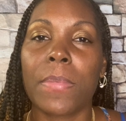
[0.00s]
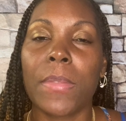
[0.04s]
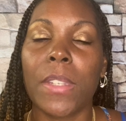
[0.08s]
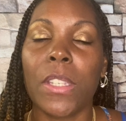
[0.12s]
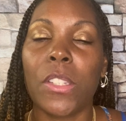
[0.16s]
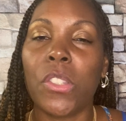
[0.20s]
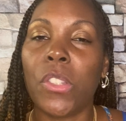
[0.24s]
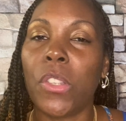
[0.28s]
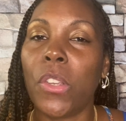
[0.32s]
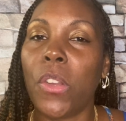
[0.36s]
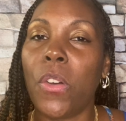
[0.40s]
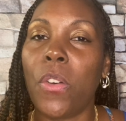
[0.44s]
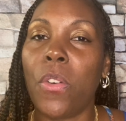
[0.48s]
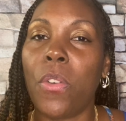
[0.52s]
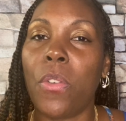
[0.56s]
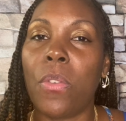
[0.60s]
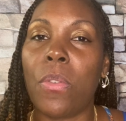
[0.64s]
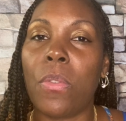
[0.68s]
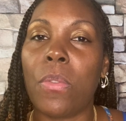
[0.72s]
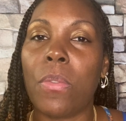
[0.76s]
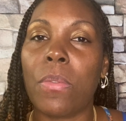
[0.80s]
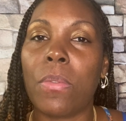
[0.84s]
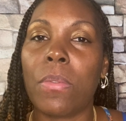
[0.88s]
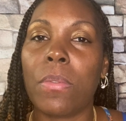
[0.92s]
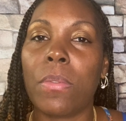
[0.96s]
So
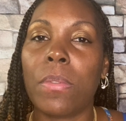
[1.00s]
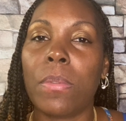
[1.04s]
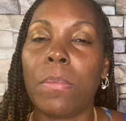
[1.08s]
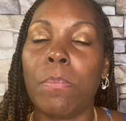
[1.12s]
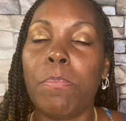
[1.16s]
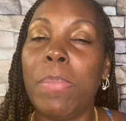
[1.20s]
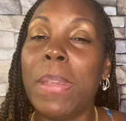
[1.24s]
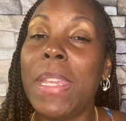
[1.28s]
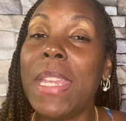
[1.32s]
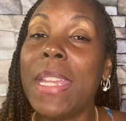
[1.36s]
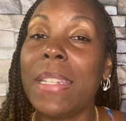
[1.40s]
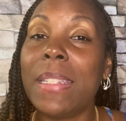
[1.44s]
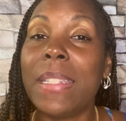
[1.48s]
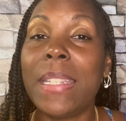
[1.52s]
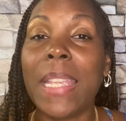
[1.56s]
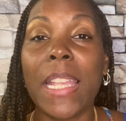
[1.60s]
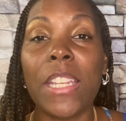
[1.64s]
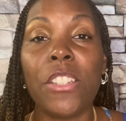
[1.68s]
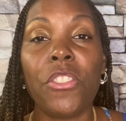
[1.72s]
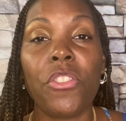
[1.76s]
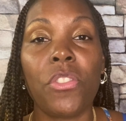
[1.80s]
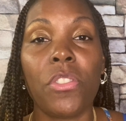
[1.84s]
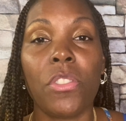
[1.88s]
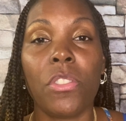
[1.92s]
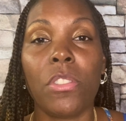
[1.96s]
be
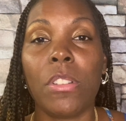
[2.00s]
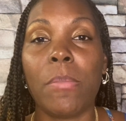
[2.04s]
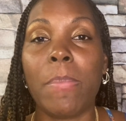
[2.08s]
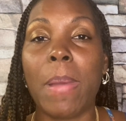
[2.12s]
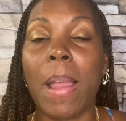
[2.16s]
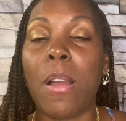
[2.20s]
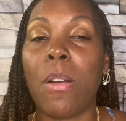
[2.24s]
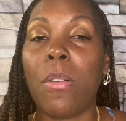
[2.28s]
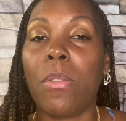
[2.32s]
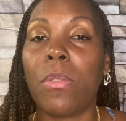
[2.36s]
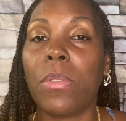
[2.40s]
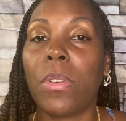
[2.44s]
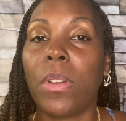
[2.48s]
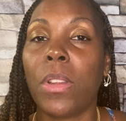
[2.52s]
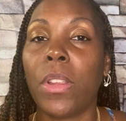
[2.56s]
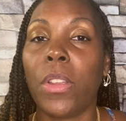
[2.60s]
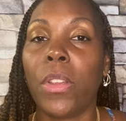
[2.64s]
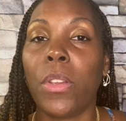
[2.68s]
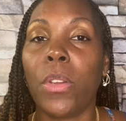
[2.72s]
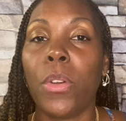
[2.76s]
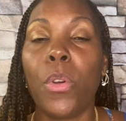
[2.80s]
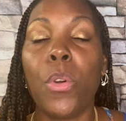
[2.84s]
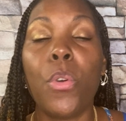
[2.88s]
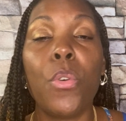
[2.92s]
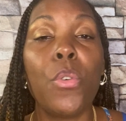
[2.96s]
intentional about
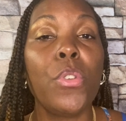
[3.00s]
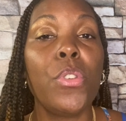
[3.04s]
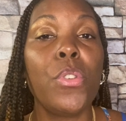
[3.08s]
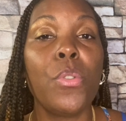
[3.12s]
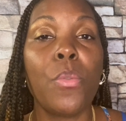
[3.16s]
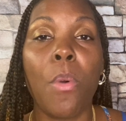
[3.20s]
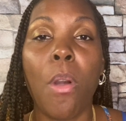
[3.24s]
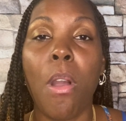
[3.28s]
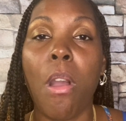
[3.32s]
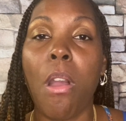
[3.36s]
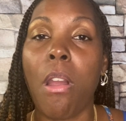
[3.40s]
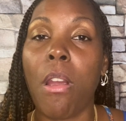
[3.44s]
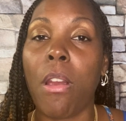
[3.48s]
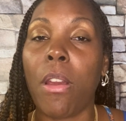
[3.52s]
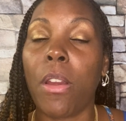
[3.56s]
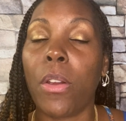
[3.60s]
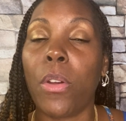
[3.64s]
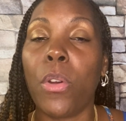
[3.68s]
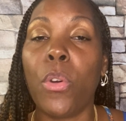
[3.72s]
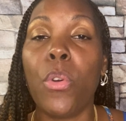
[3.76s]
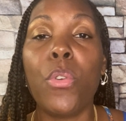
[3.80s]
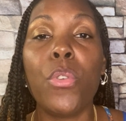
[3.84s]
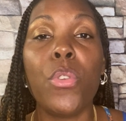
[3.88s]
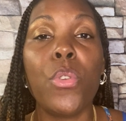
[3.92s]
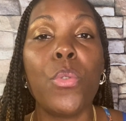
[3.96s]
who you are,
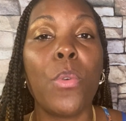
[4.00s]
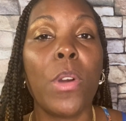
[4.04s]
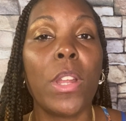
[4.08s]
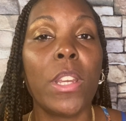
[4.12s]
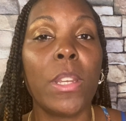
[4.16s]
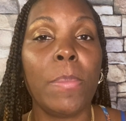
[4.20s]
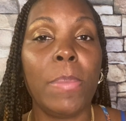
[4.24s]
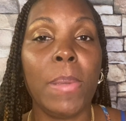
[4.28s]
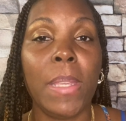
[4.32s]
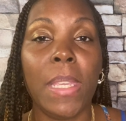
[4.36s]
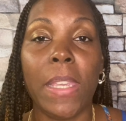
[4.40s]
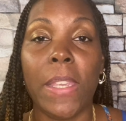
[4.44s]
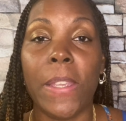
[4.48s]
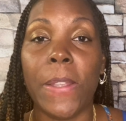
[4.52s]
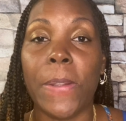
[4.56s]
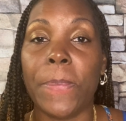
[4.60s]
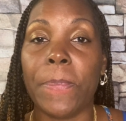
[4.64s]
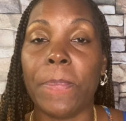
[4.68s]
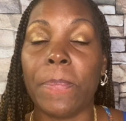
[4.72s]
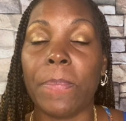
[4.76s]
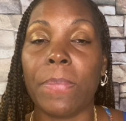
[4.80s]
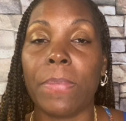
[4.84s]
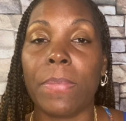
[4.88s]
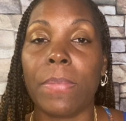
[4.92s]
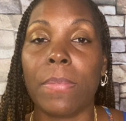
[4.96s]
who you want to be,
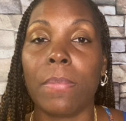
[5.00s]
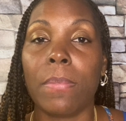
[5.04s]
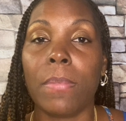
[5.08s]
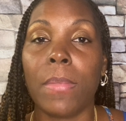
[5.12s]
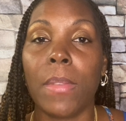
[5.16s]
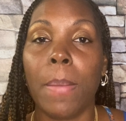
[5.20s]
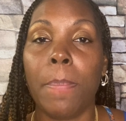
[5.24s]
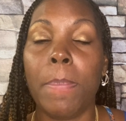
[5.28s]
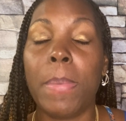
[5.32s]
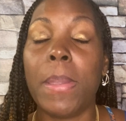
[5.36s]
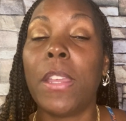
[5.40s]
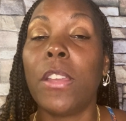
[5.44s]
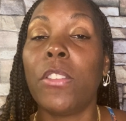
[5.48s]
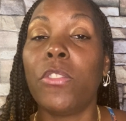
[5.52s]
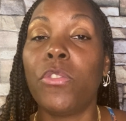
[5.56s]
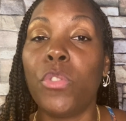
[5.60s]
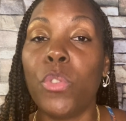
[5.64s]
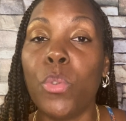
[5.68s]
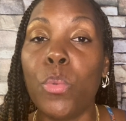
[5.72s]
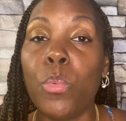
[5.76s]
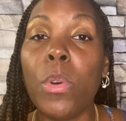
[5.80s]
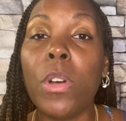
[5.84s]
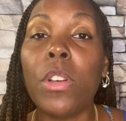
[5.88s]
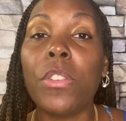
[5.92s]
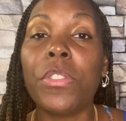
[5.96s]
because
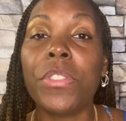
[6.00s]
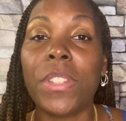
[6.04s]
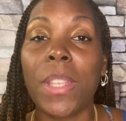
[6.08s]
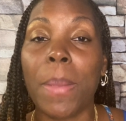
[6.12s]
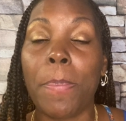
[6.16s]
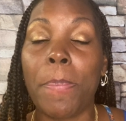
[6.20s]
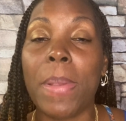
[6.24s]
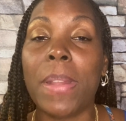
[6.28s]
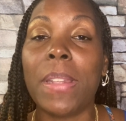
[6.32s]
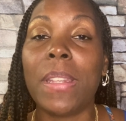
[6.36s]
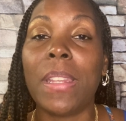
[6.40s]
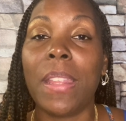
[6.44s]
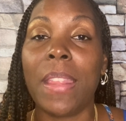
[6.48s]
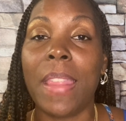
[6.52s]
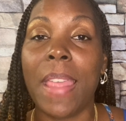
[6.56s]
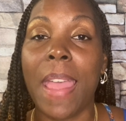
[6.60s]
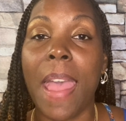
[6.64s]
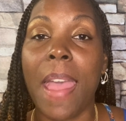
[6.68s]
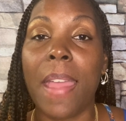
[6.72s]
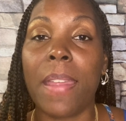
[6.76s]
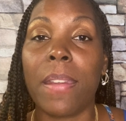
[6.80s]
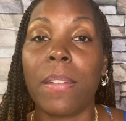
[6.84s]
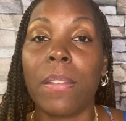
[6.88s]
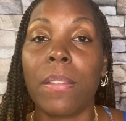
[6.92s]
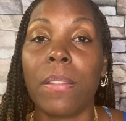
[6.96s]
you will step into
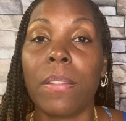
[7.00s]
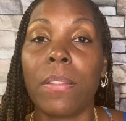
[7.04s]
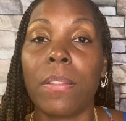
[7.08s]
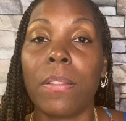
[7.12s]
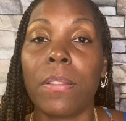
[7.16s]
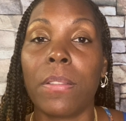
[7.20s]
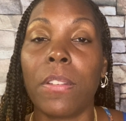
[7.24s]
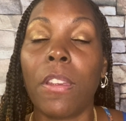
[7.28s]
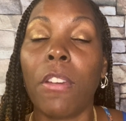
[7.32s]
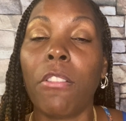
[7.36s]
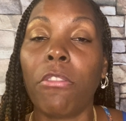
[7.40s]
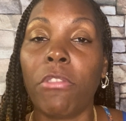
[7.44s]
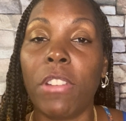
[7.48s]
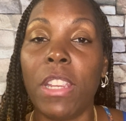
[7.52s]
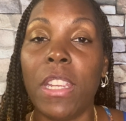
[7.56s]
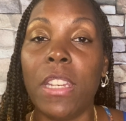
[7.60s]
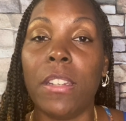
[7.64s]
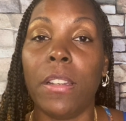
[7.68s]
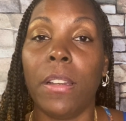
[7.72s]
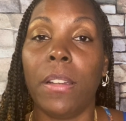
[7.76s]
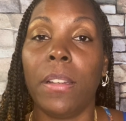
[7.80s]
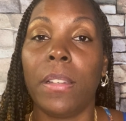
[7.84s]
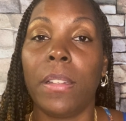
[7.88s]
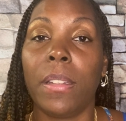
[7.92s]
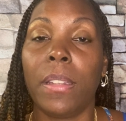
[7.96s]
that
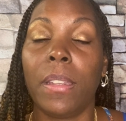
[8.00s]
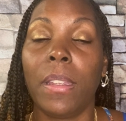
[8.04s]
arena.